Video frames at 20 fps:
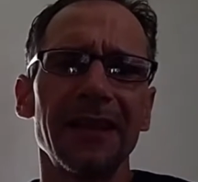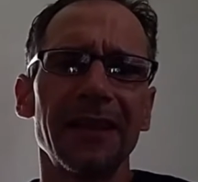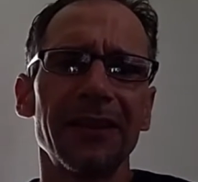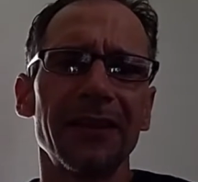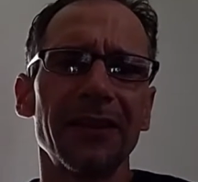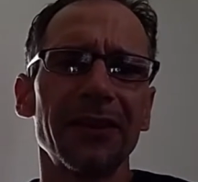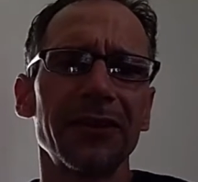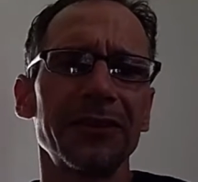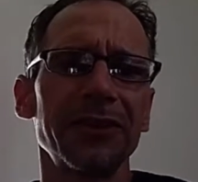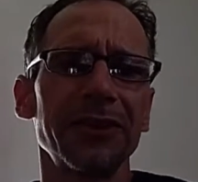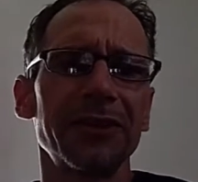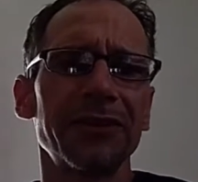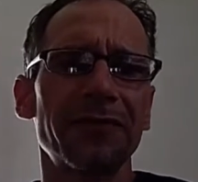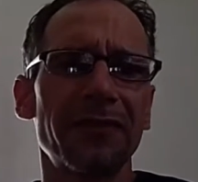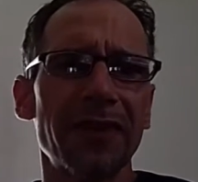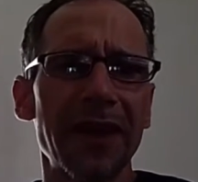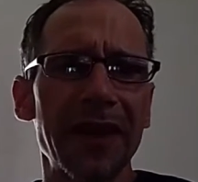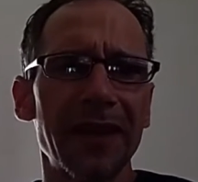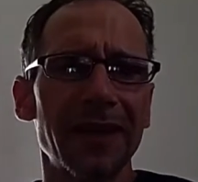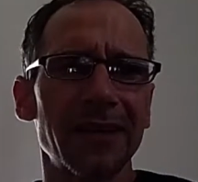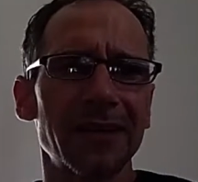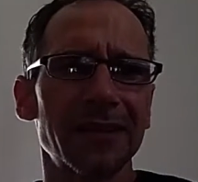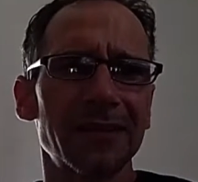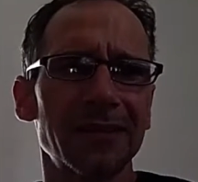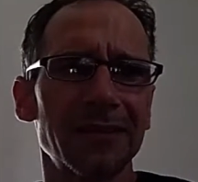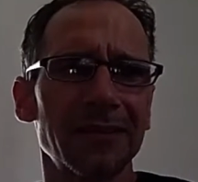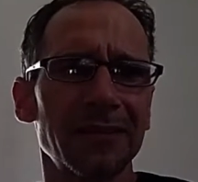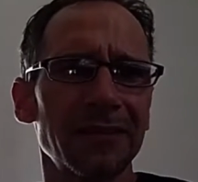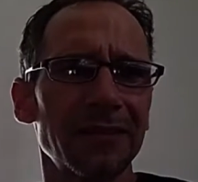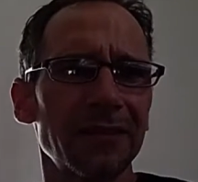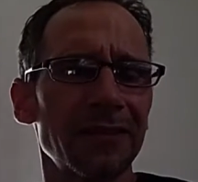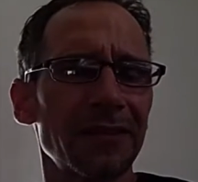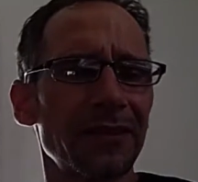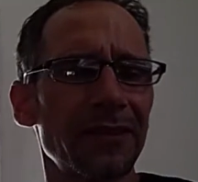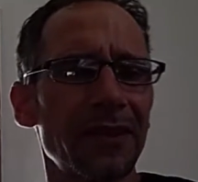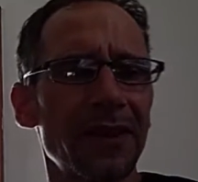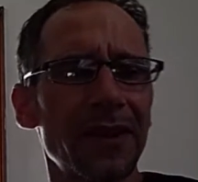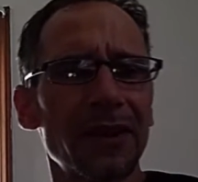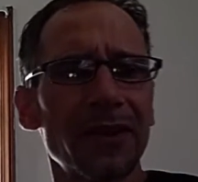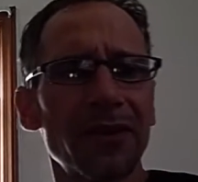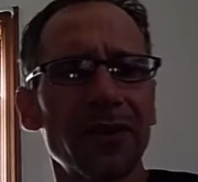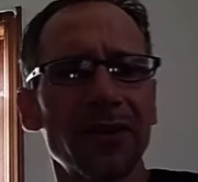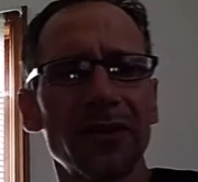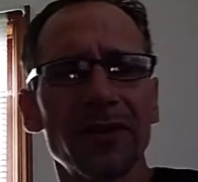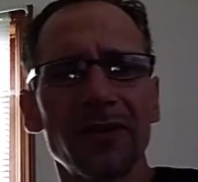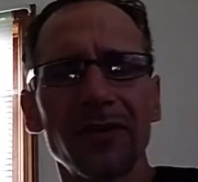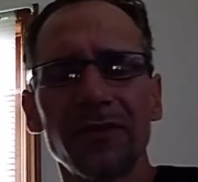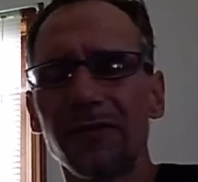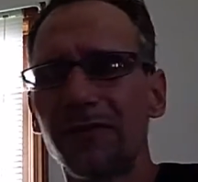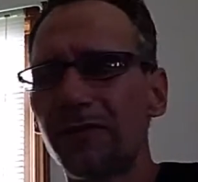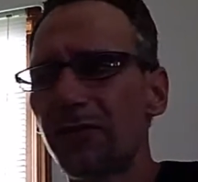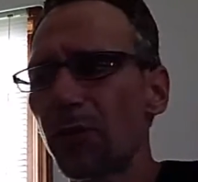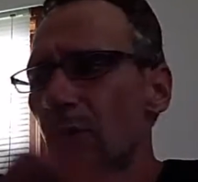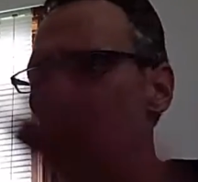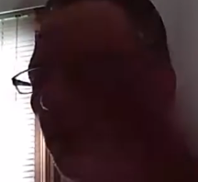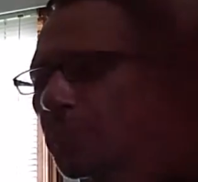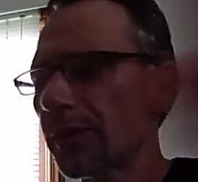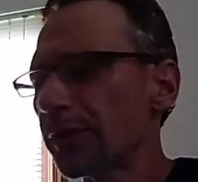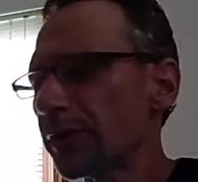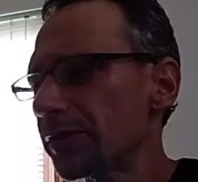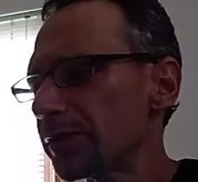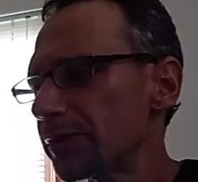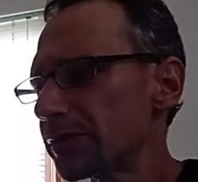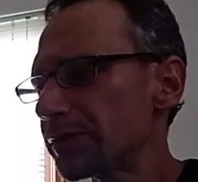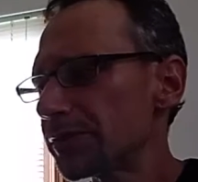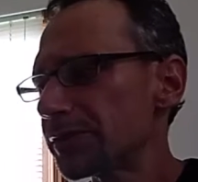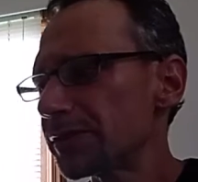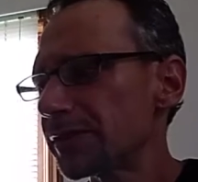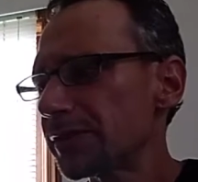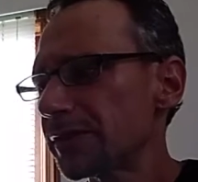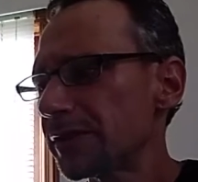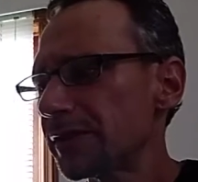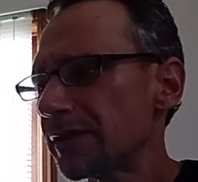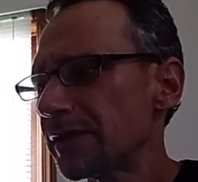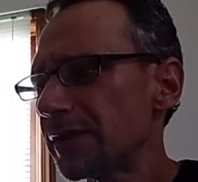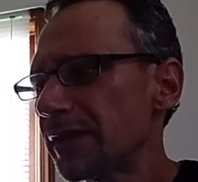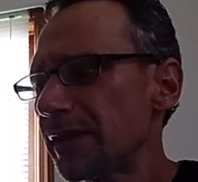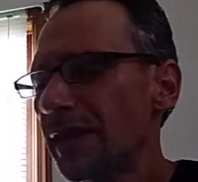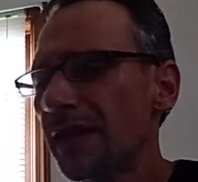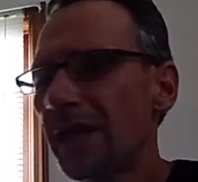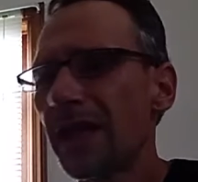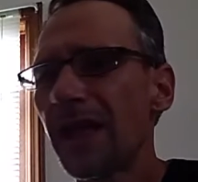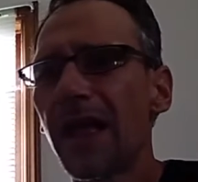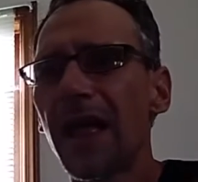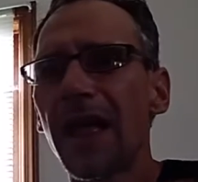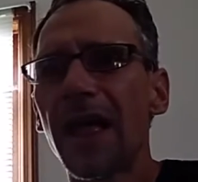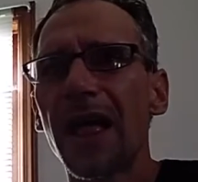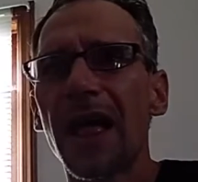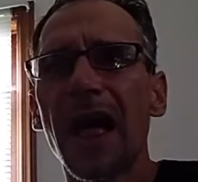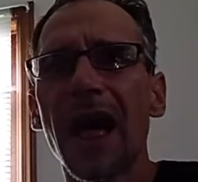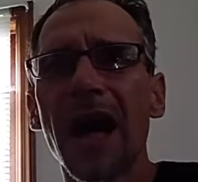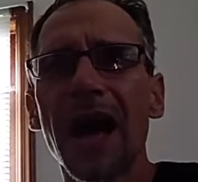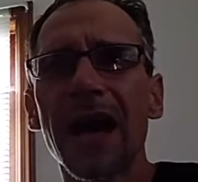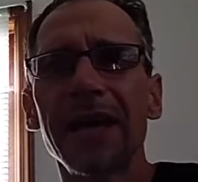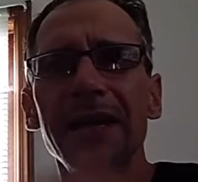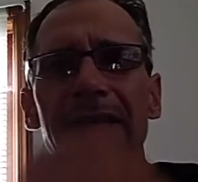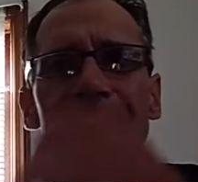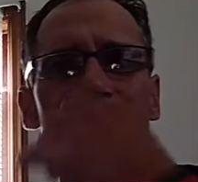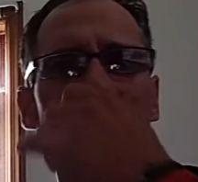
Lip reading: they're just fakes. They're foreigners hiding